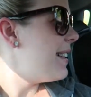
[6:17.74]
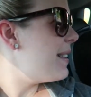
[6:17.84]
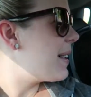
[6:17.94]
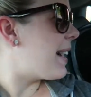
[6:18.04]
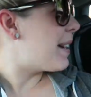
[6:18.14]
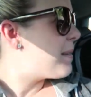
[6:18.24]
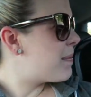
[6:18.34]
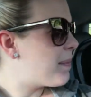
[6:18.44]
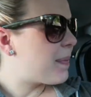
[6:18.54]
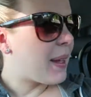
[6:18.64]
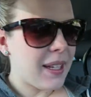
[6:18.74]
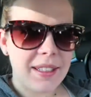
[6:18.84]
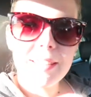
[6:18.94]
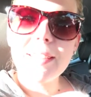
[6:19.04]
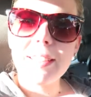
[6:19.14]
Okay.
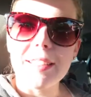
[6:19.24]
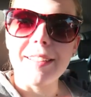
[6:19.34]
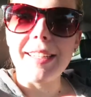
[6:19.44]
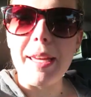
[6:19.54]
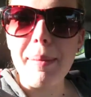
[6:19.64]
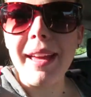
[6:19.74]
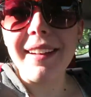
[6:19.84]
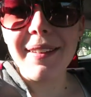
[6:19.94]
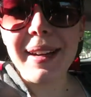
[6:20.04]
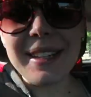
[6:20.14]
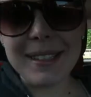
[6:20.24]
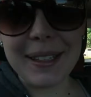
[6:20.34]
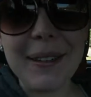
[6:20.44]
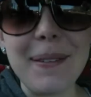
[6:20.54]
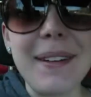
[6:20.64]
I'll get back to you guys soon.